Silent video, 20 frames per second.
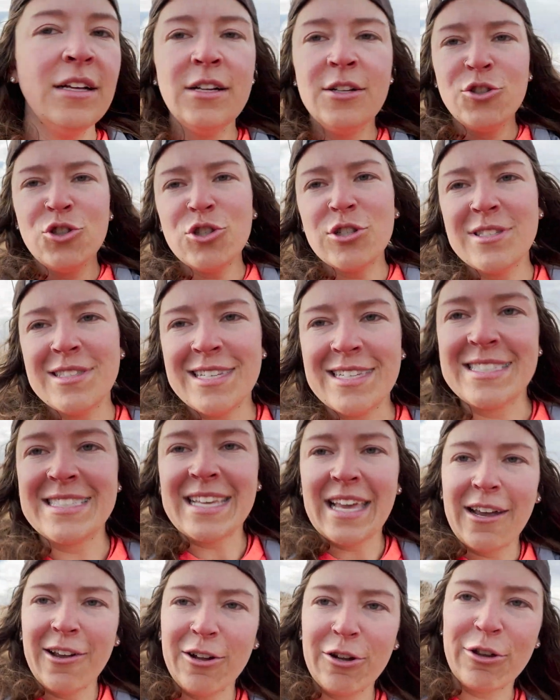Just to
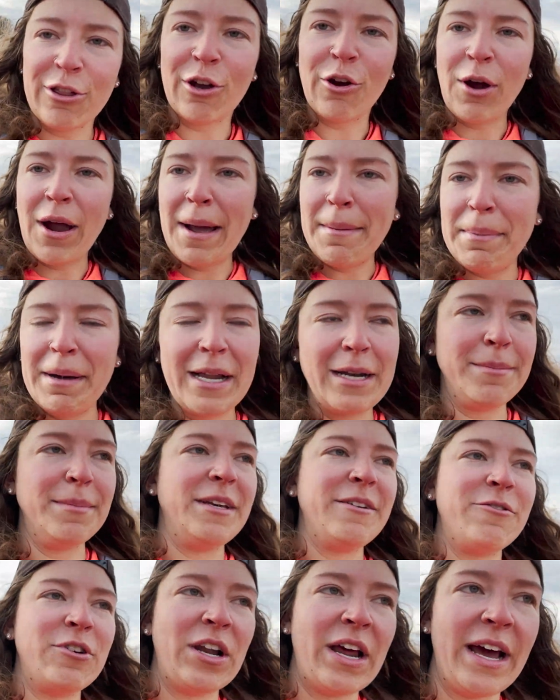scare the crap out of me
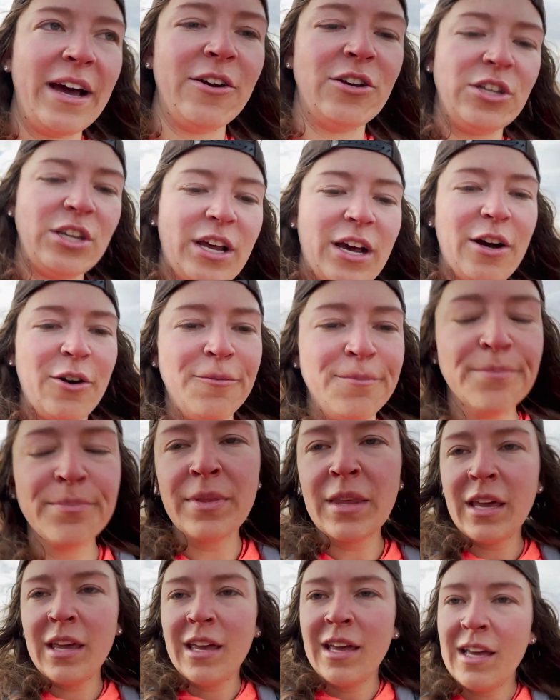for now, you know.
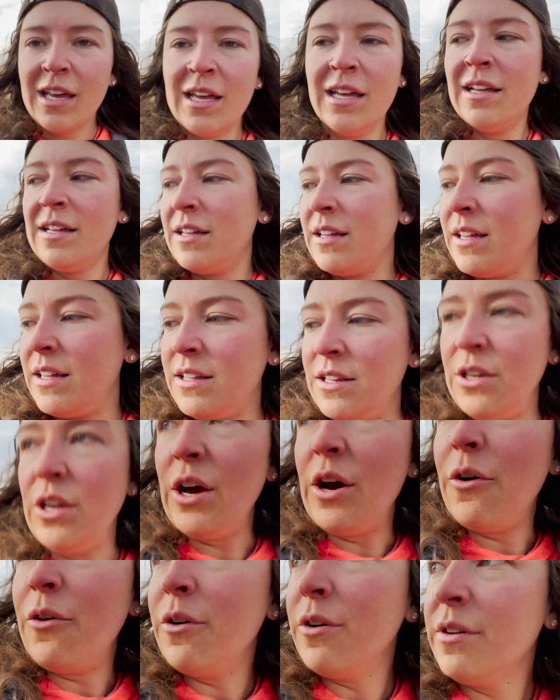No.